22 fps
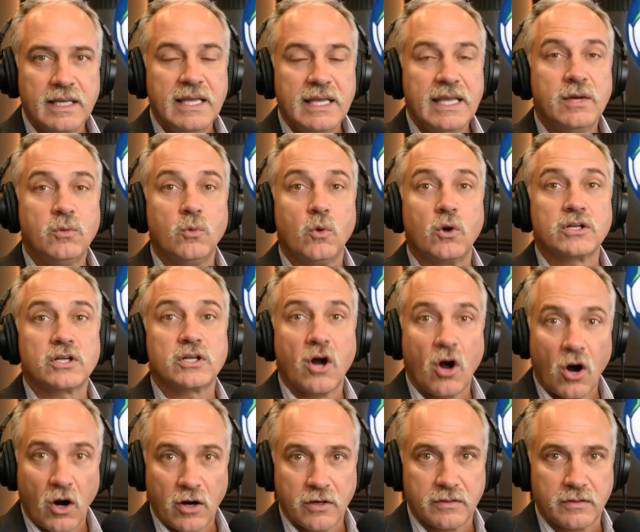he worked
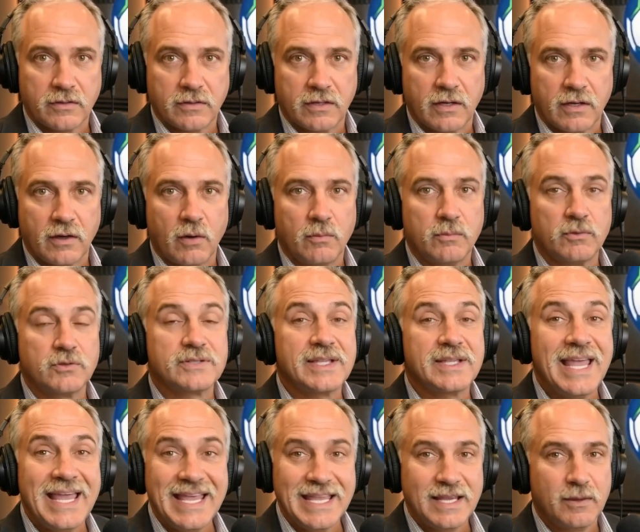harder than almost
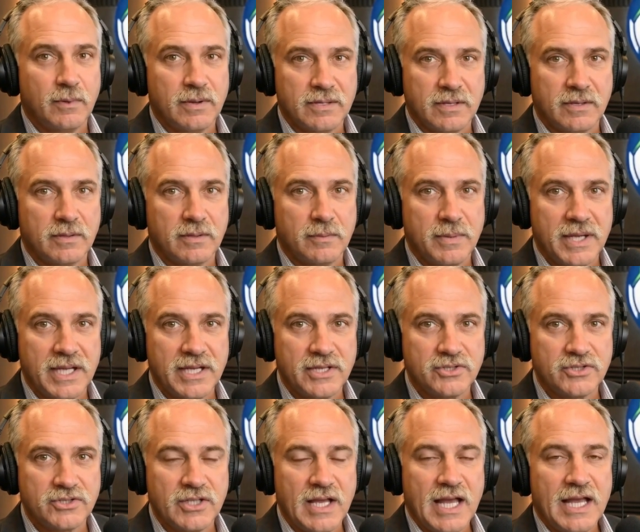anyone on the
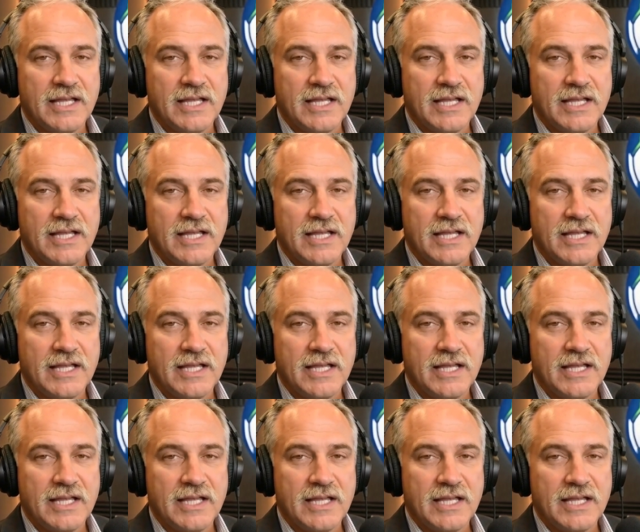pitch